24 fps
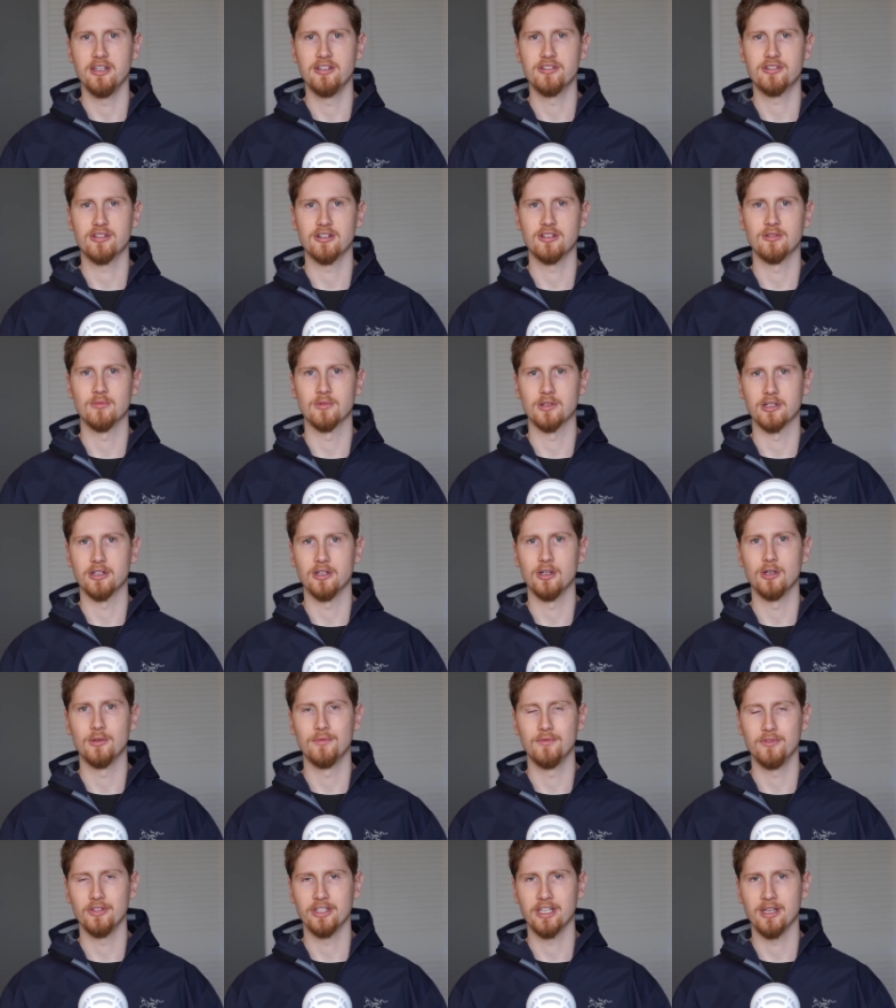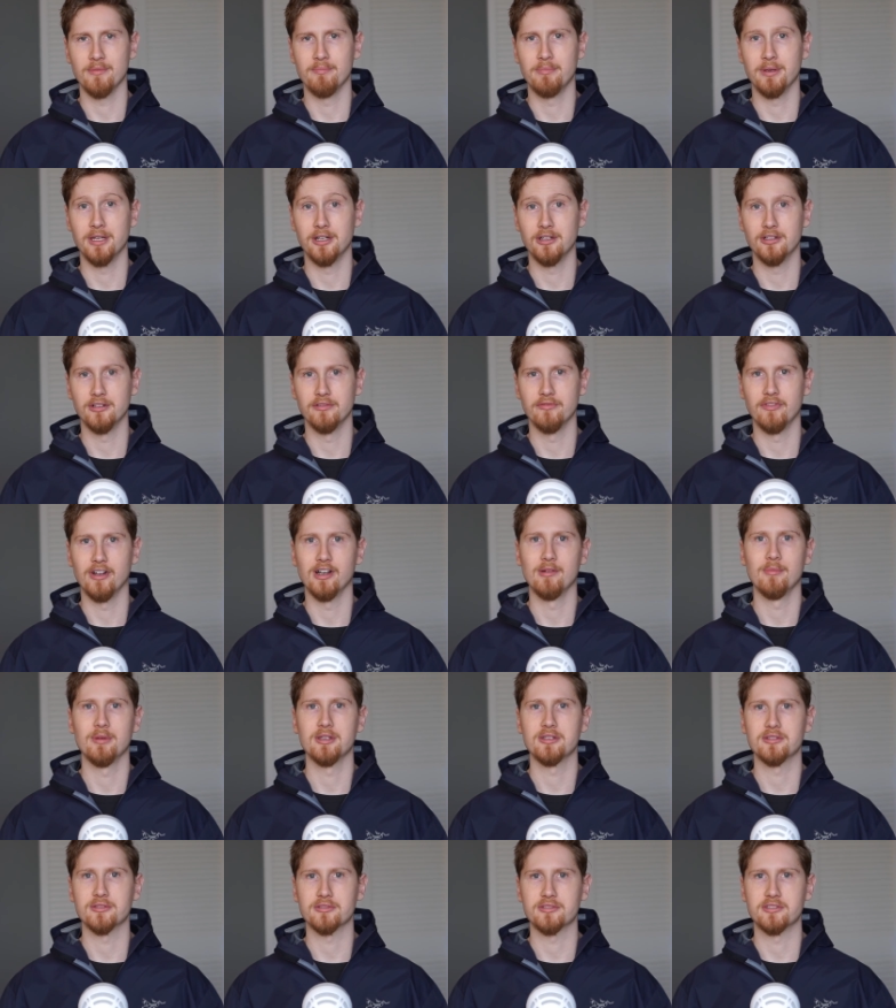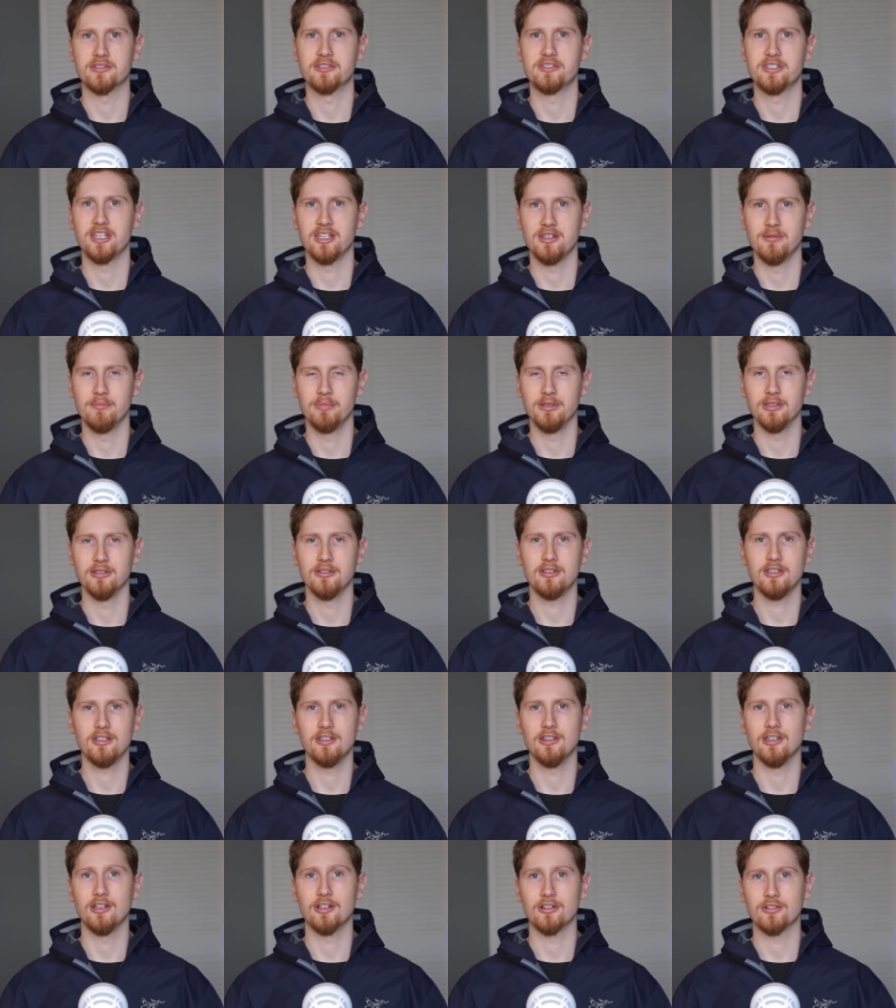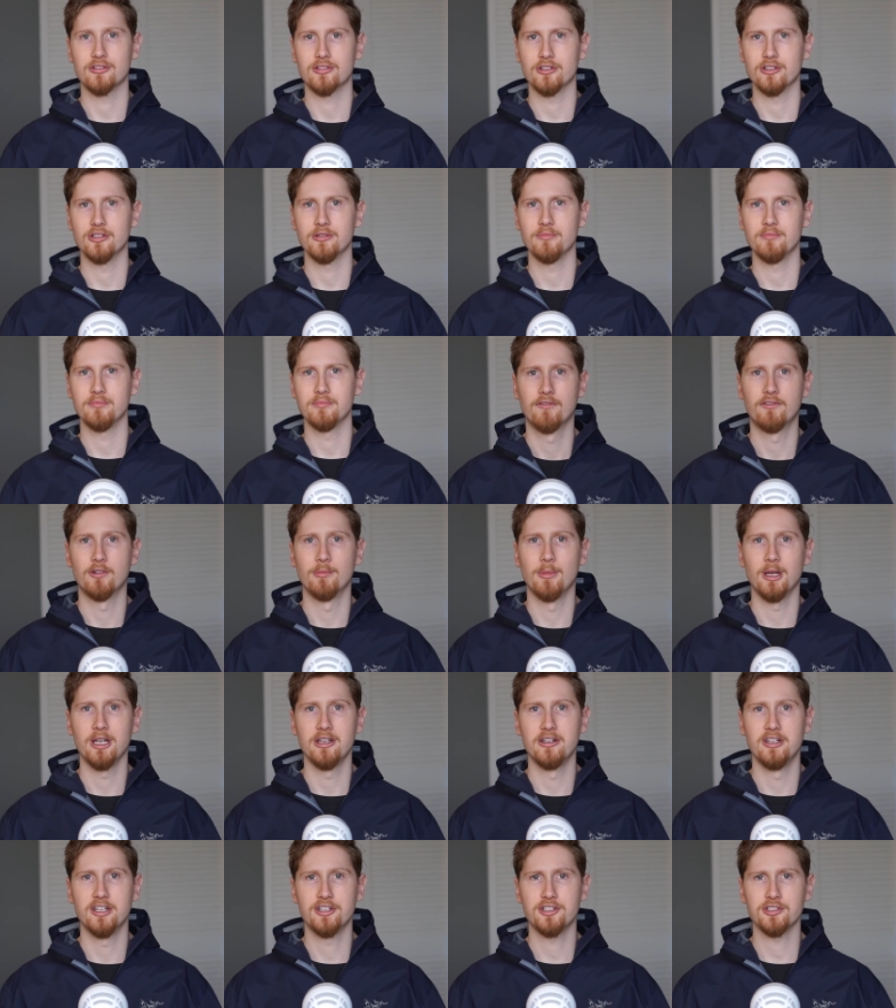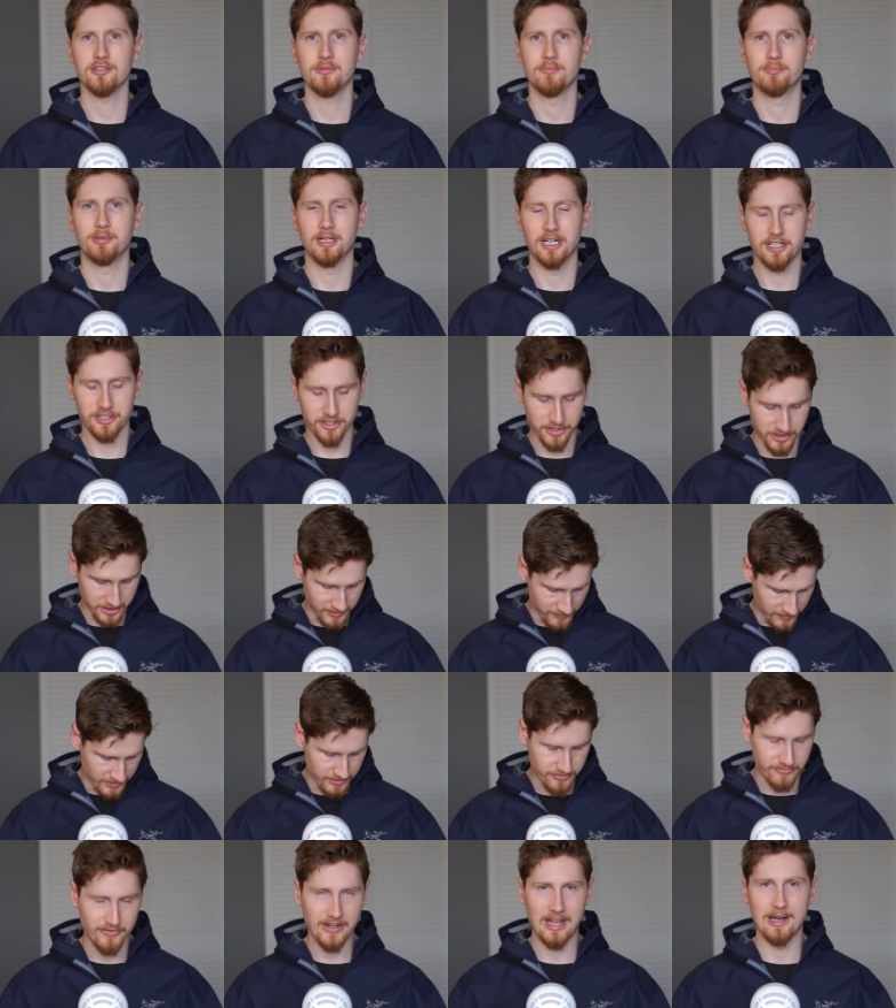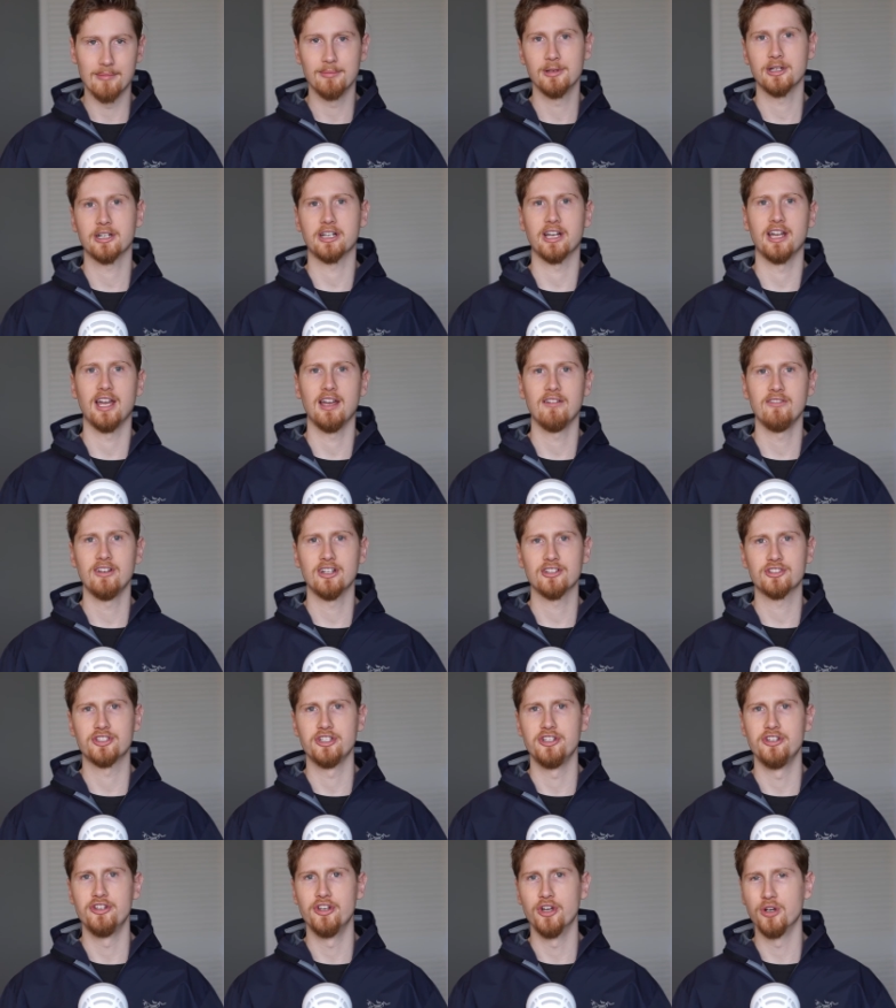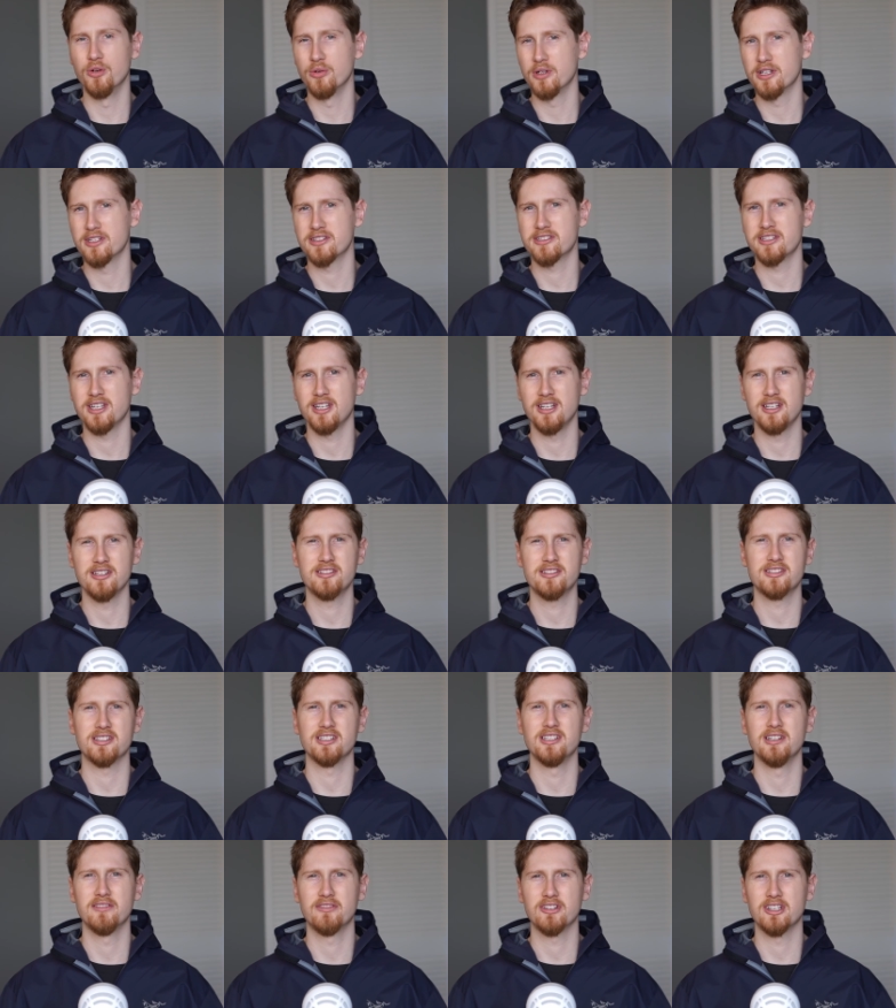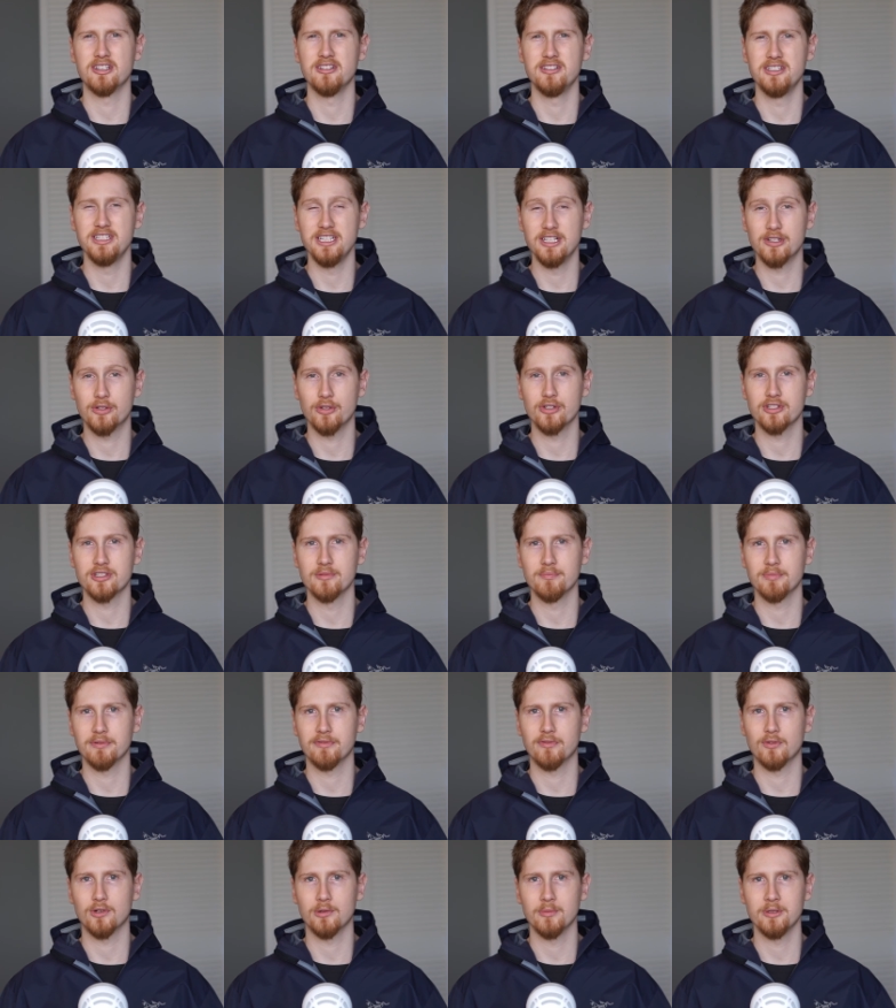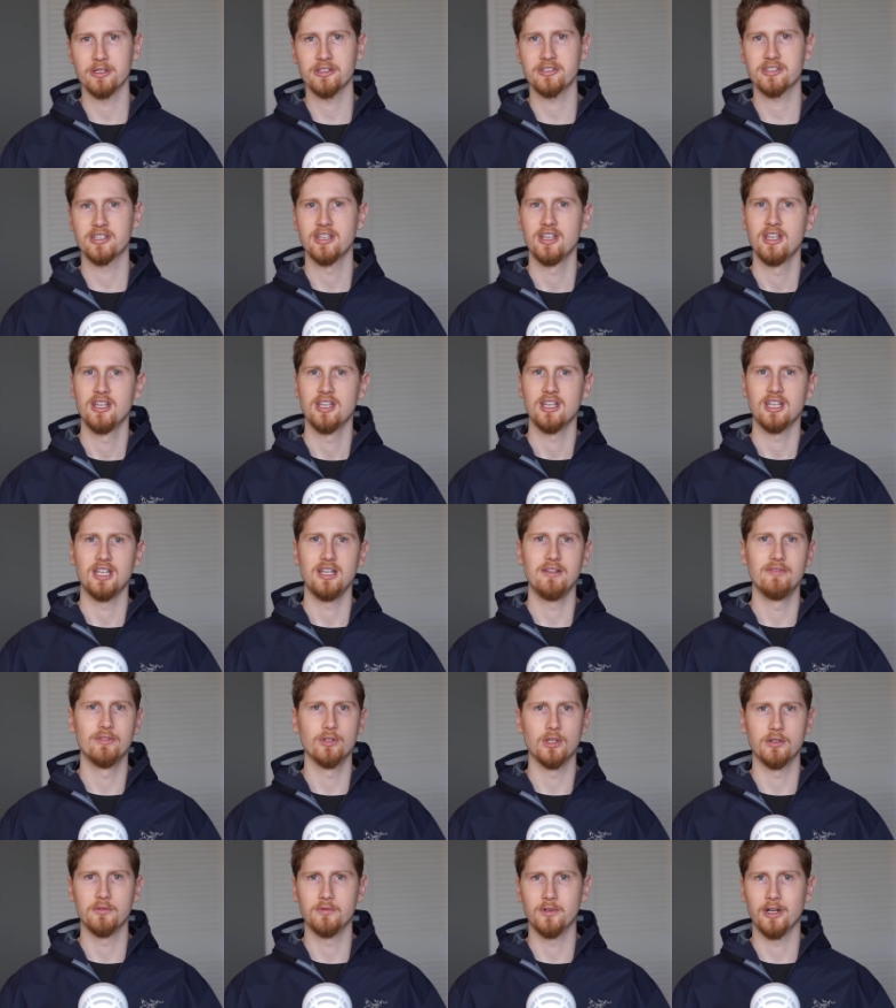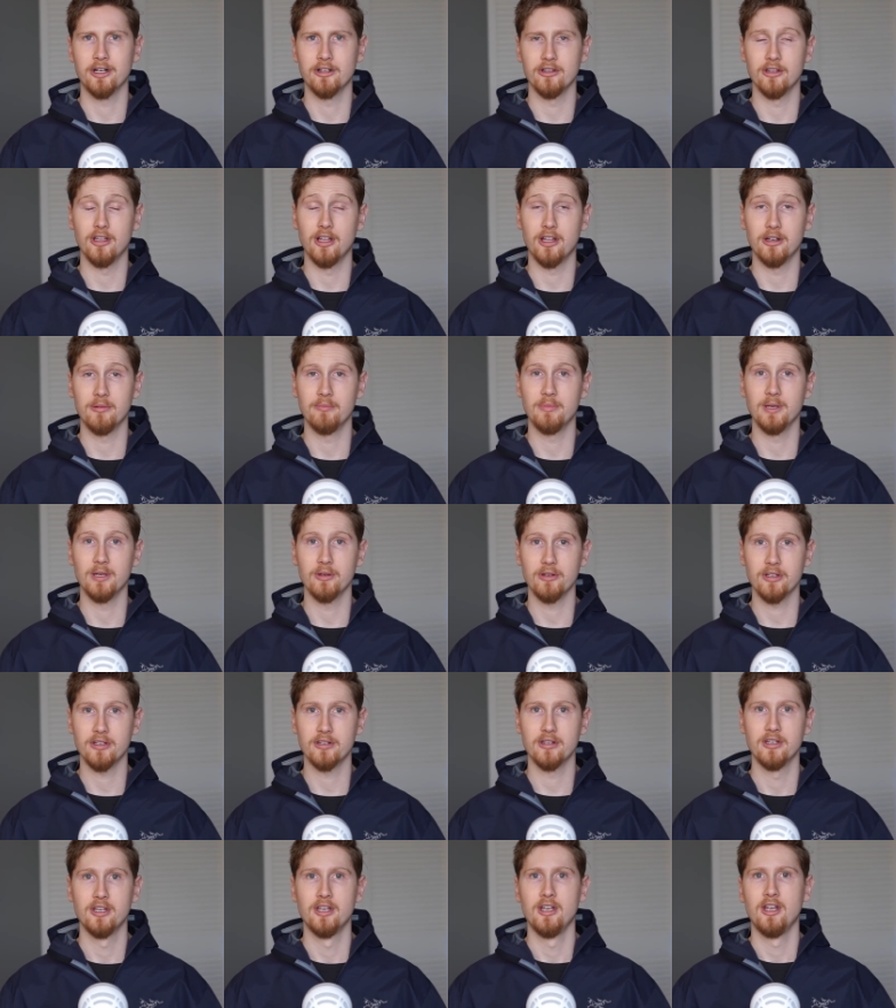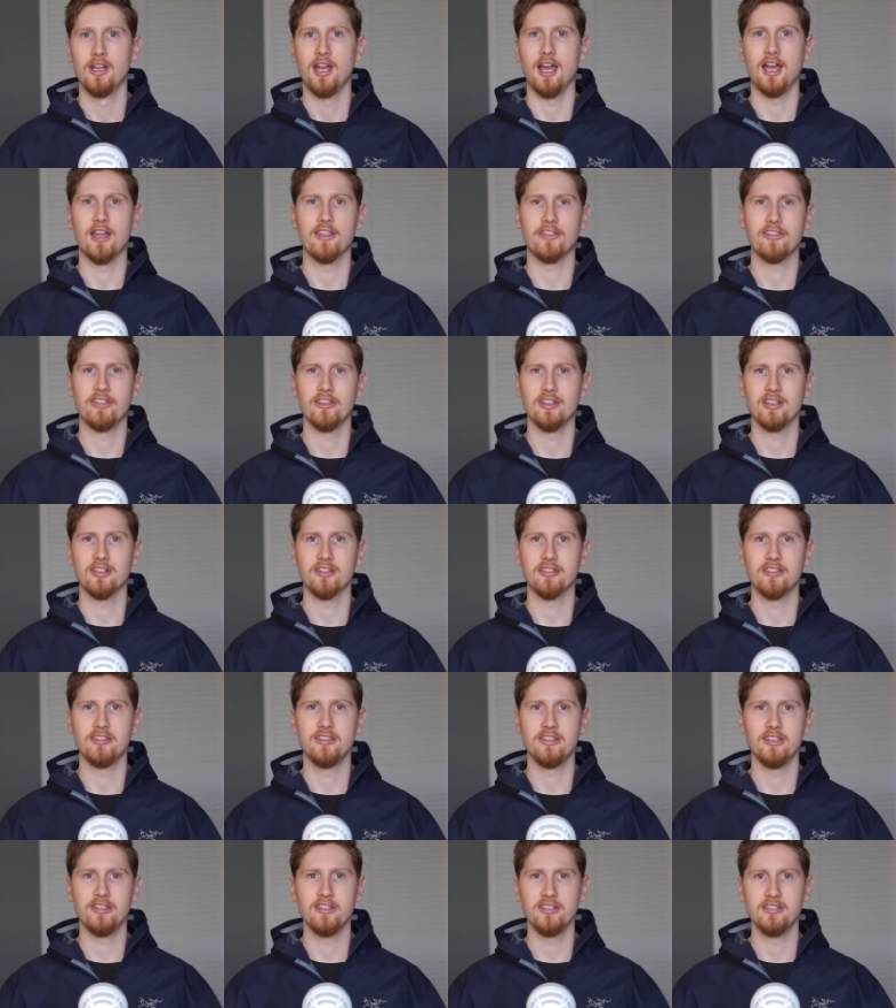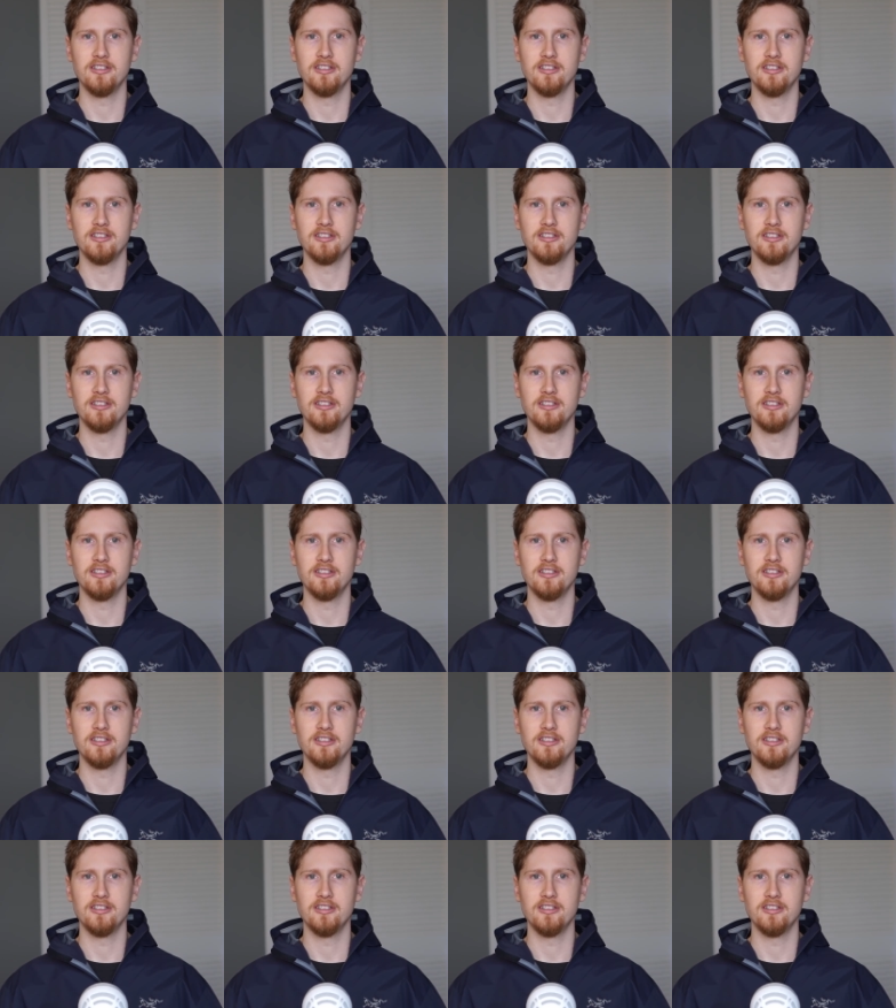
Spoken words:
in turn we're going to hopefully get better environmental sustainability long term. For my initial impressions of this fabric, I haven't actually noticed any significant decrease in performance, even though I've read a lot about it. I think the